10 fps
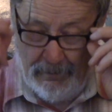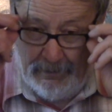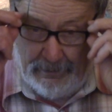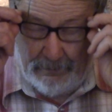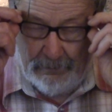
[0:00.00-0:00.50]

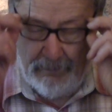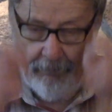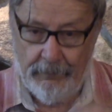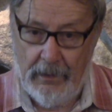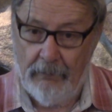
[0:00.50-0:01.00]
And
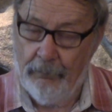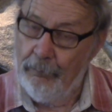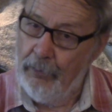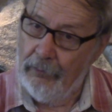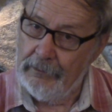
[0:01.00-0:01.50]

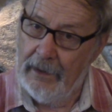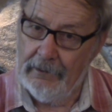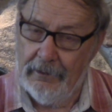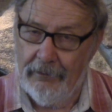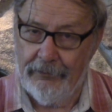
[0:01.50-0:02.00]
poke that
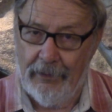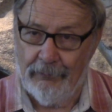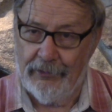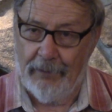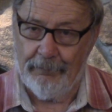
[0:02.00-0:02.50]
little
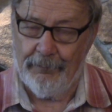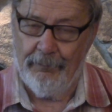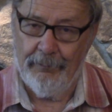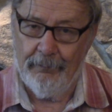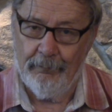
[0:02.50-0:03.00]
thumbs up
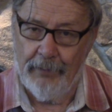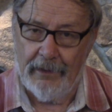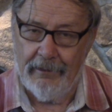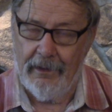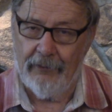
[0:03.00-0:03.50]

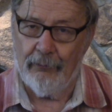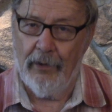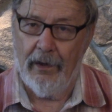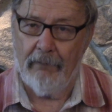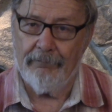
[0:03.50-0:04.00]
button as
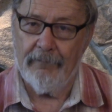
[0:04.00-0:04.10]
well.